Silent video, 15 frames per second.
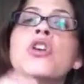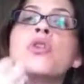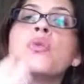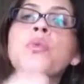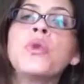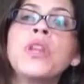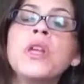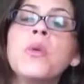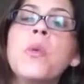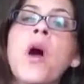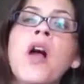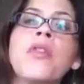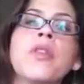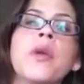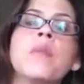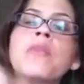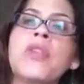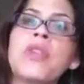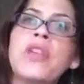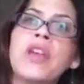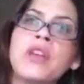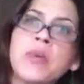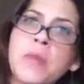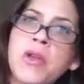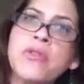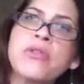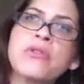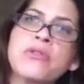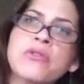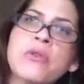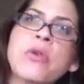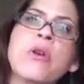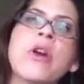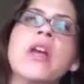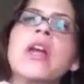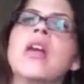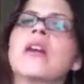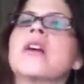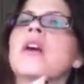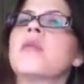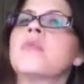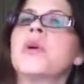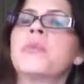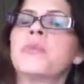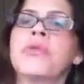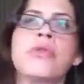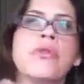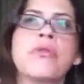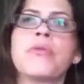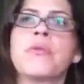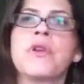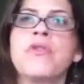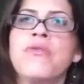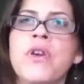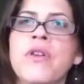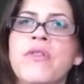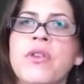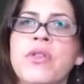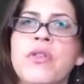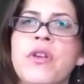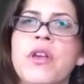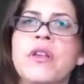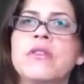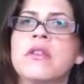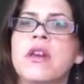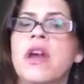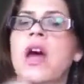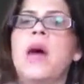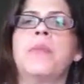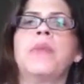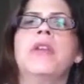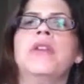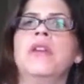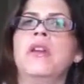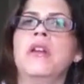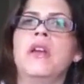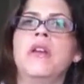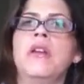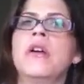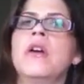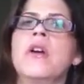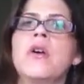You really want them to think about the story and come up with their 3 favorite things that happened in it,